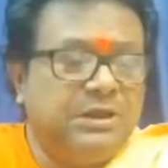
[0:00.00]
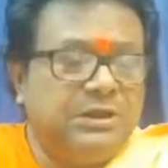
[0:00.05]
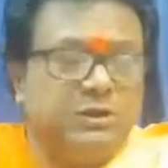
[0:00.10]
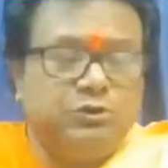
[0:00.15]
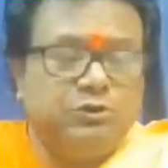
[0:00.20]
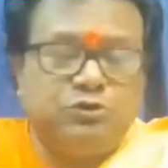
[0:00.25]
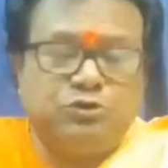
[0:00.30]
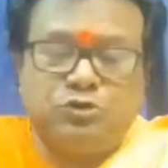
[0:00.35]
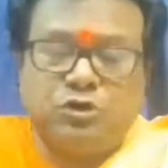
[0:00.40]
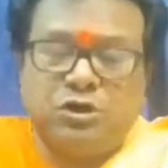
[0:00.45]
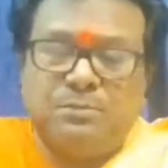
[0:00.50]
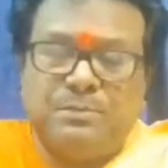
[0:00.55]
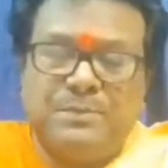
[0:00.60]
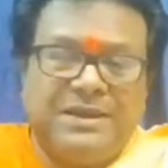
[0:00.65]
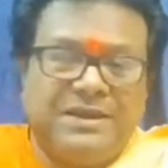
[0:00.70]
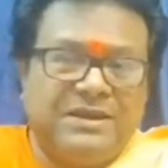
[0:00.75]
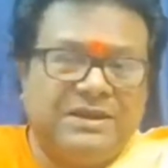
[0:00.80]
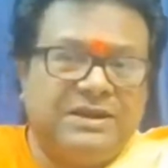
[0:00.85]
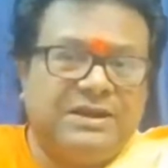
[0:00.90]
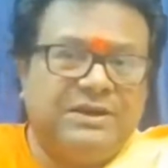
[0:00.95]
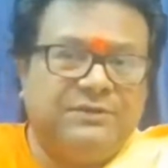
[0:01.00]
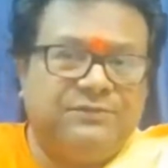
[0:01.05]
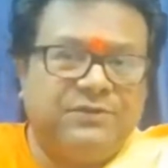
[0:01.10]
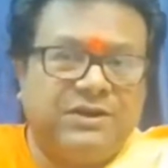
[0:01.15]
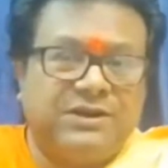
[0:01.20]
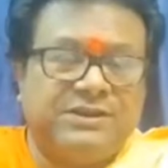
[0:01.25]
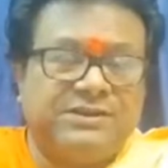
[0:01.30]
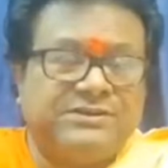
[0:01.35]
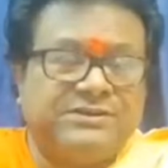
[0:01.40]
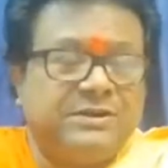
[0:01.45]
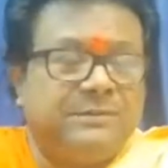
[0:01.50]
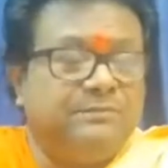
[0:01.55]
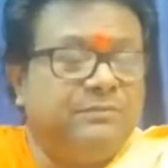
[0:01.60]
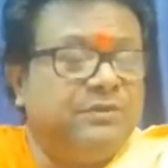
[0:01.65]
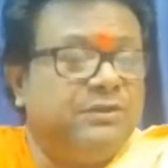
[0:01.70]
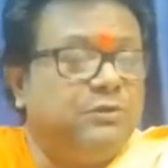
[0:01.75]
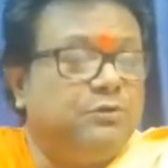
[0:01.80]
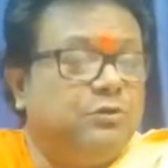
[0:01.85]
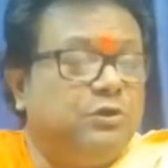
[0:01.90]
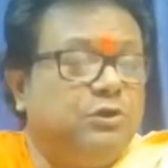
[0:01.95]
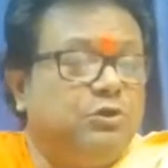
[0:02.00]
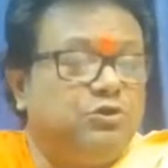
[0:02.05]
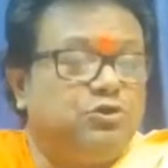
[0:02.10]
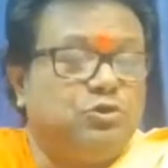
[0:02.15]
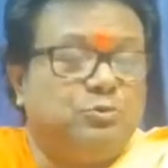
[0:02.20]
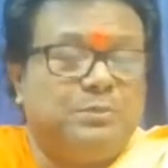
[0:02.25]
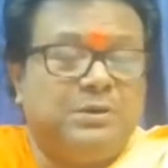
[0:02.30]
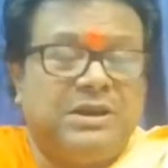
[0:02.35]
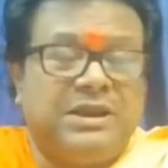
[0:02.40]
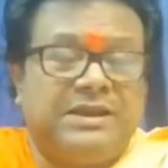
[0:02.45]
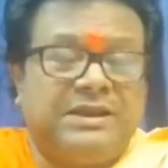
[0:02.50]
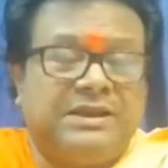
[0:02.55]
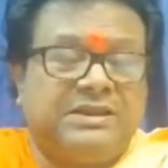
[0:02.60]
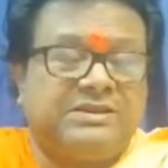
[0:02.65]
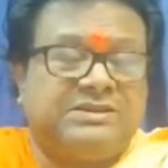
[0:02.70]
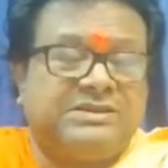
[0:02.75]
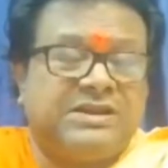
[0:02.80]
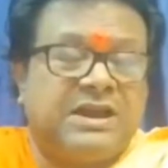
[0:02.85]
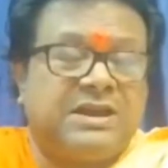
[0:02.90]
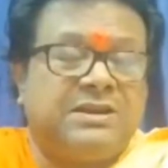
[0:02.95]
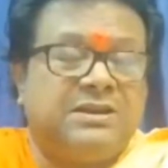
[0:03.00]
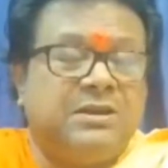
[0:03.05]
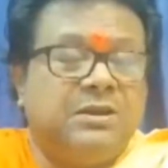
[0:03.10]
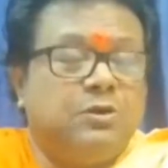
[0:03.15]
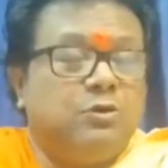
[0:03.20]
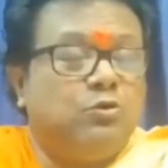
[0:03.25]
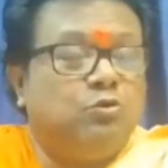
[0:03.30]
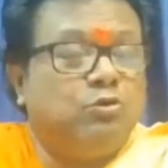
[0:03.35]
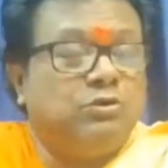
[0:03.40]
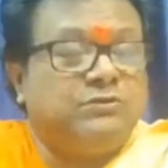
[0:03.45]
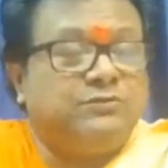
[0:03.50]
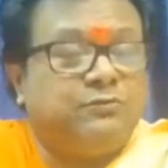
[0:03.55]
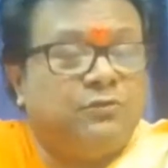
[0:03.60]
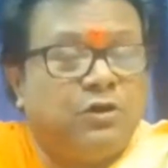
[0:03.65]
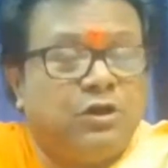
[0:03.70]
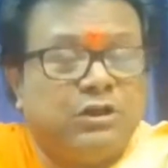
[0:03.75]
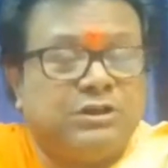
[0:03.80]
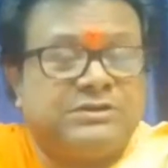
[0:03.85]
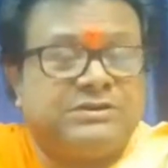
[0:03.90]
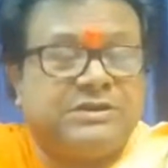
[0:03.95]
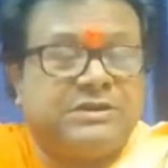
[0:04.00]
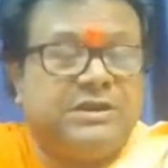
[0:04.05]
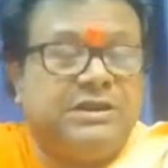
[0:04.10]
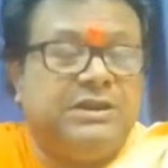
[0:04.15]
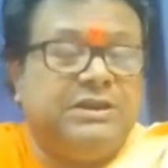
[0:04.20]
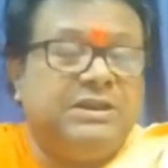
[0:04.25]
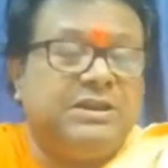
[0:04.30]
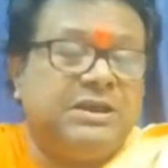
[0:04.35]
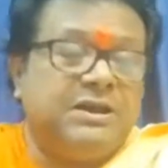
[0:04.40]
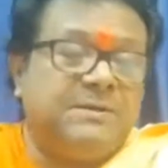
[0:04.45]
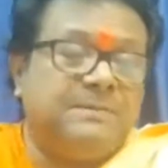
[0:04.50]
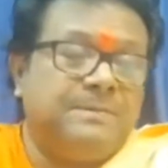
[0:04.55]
You should not make any difference. You should be like the sun which falls in the